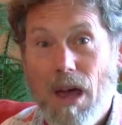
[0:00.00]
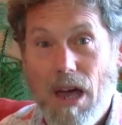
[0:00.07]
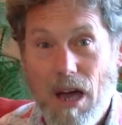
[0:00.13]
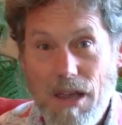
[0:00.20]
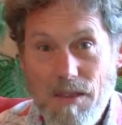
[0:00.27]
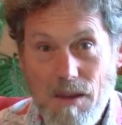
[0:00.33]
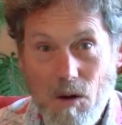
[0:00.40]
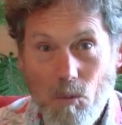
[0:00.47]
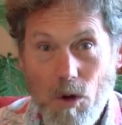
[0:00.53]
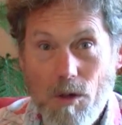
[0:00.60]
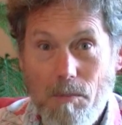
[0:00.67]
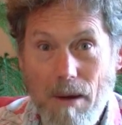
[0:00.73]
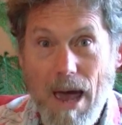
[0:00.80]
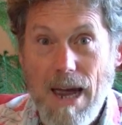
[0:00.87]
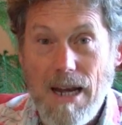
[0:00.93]
and
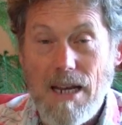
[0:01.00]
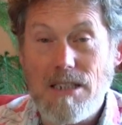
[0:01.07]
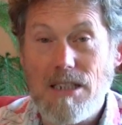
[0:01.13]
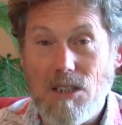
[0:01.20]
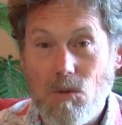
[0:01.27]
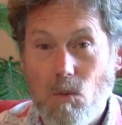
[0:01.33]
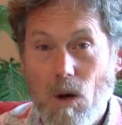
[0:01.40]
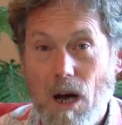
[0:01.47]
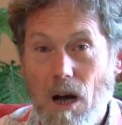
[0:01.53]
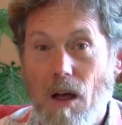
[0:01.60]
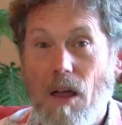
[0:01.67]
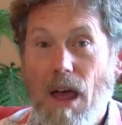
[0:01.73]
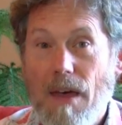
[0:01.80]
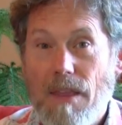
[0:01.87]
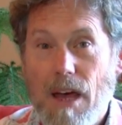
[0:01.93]
with magnets as
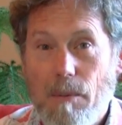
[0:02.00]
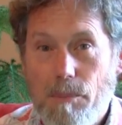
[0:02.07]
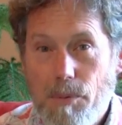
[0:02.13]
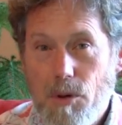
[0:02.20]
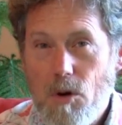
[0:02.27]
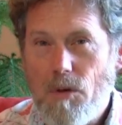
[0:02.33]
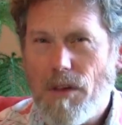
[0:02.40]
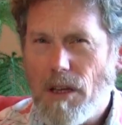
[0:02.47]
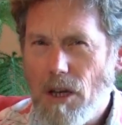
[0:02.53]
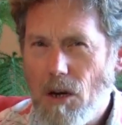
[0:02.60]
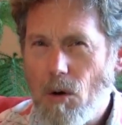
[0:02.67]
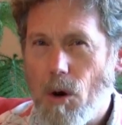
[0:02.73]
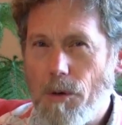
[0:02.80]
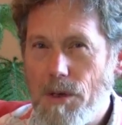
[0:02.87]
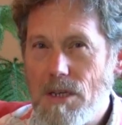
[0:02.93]
well that prove that the
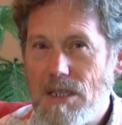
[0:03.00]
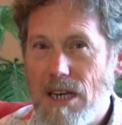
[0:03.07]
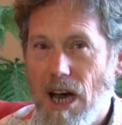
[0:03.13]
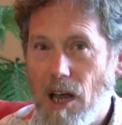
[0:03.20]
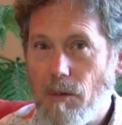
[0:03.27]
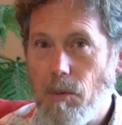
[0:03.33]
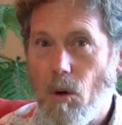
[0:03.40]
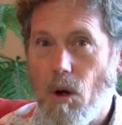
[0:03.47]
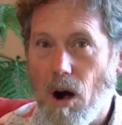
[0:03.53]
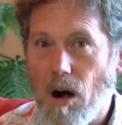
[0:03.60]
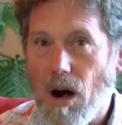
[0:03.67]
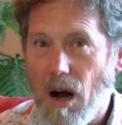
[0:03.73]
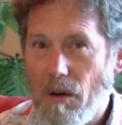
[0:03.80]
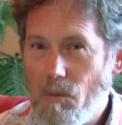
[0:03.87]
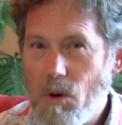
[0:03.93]
North and South Pole
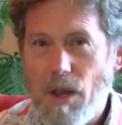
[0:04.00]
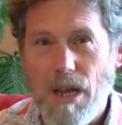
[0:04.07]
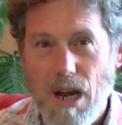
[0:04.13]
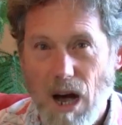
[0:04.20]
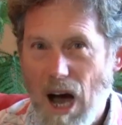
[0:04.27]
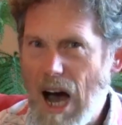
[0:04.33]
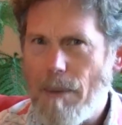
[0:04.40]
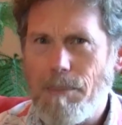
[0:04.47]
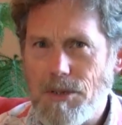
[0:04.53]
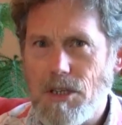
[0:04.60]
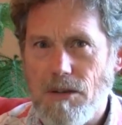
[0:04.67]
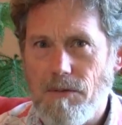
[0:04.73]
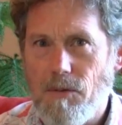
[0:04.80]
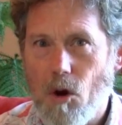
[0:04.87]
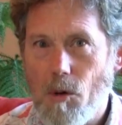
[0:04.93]
are really
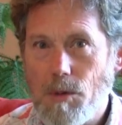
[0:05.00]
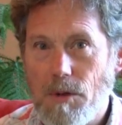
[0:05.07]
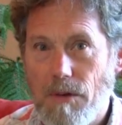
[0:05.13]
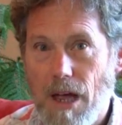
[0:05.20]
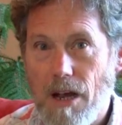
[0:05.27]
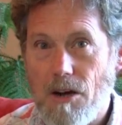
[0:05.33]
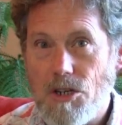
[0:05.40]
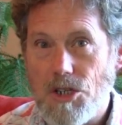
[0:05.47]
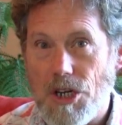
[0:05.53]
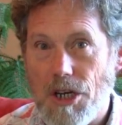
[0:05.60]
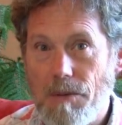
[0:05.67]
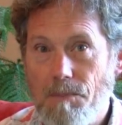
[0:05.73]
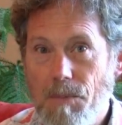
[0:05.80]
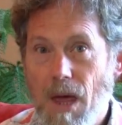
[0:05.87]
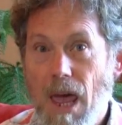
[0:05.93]
opposite forms of
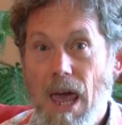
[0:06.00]
energy